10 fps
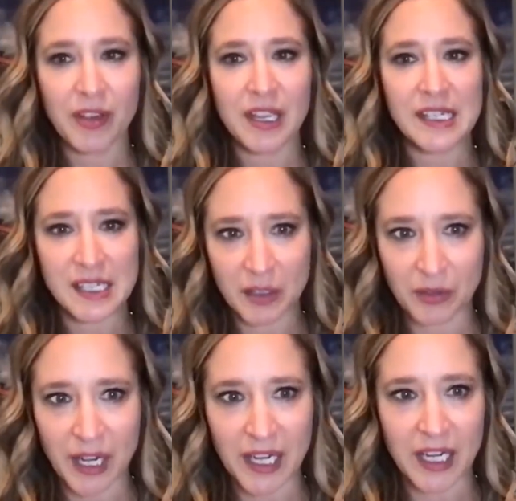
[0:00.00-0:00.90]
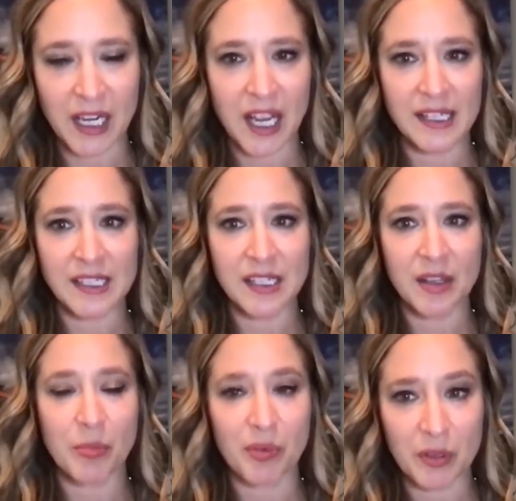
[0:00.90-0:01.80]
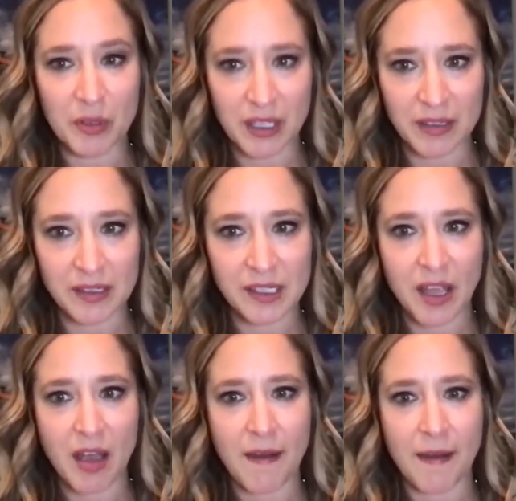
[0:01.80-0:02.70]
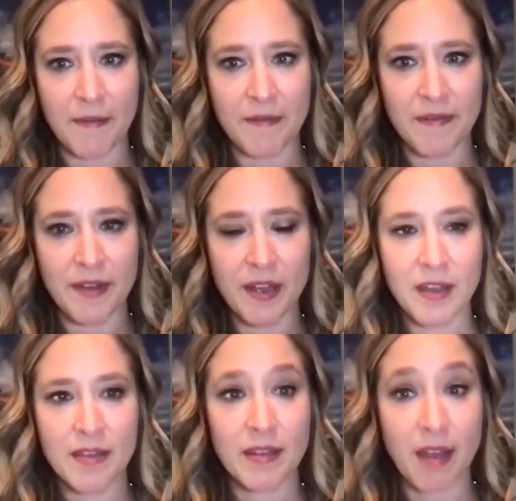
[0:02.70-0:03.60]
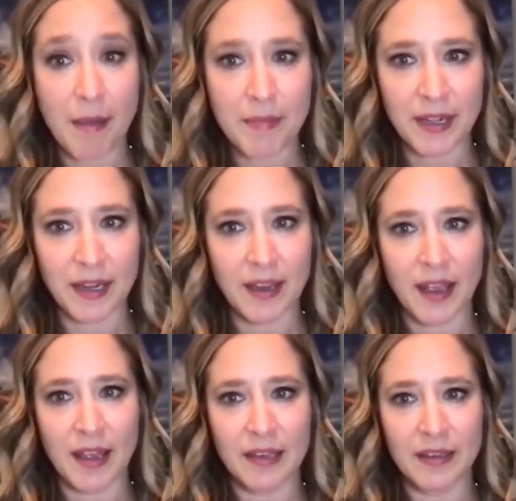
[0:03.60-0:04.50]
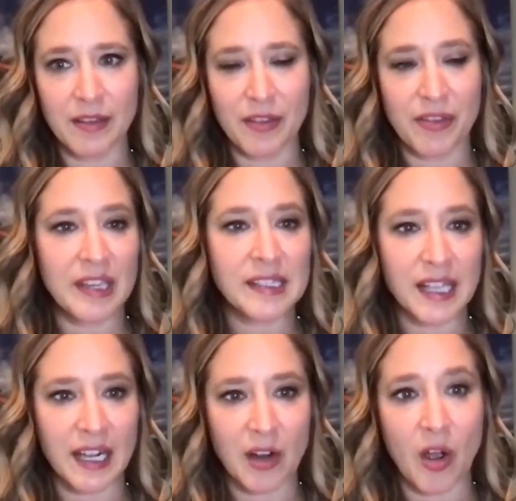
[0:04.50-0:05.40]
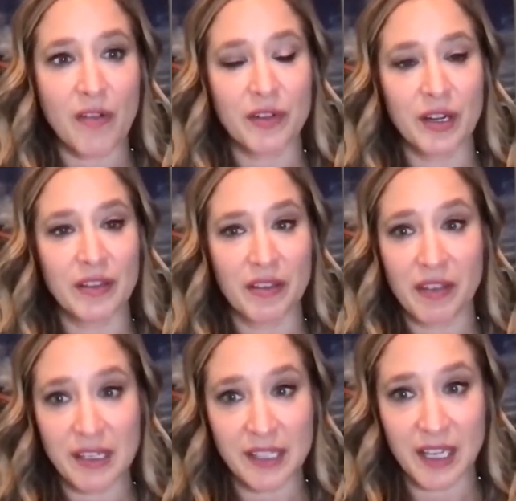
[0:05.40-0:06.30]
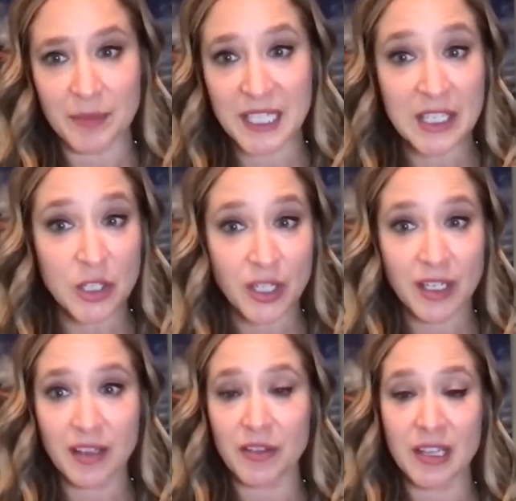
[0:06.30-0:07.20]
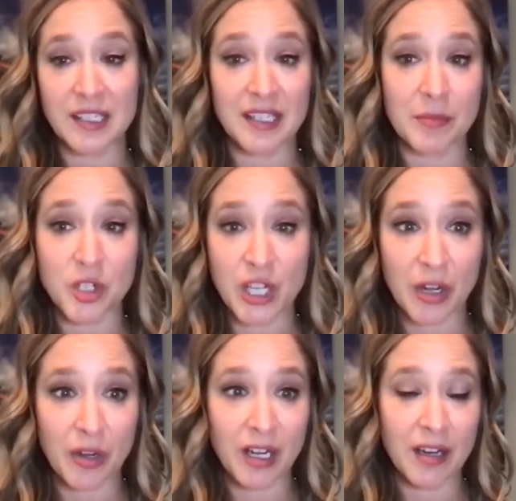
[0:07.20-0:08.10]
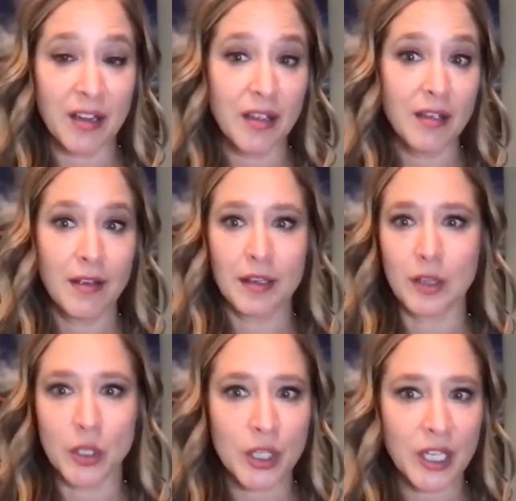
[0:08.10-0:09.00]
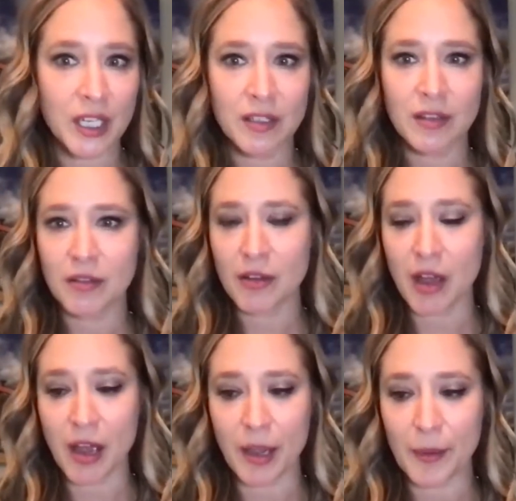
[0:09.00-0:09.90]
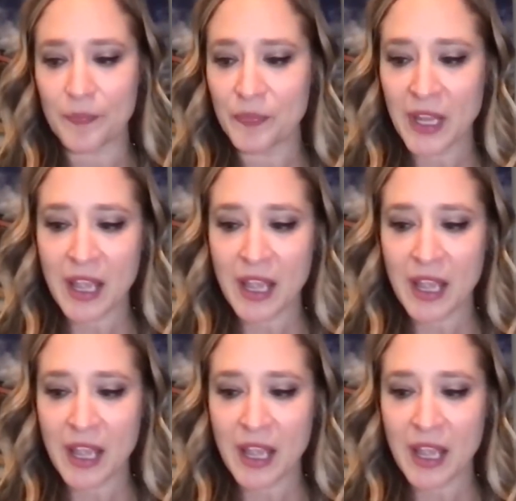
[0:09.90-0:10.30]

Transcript: exhilarating and see the brilliance of the company and the things that I offer and the things that I'm teaching, the things that I'm sharing, learning, um,